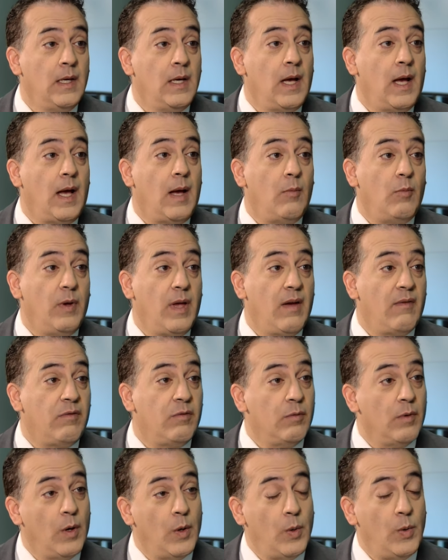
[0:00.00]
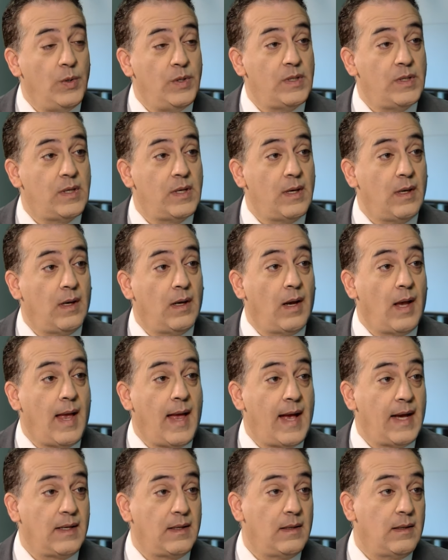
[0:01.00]
We have roads
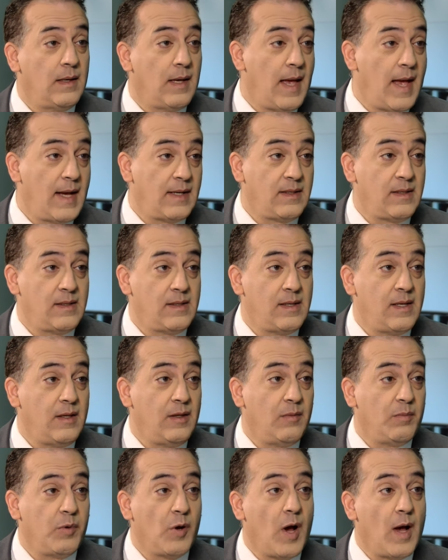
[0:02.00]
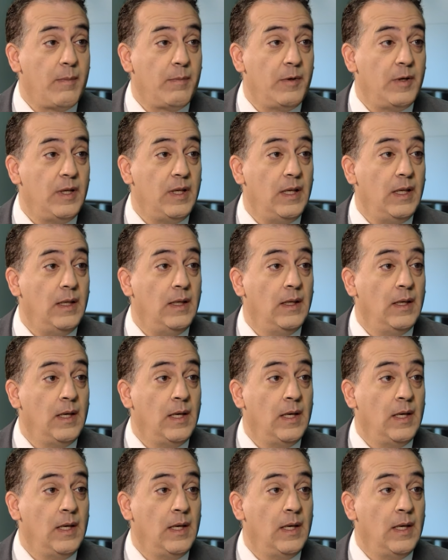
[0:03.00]
accessing the property.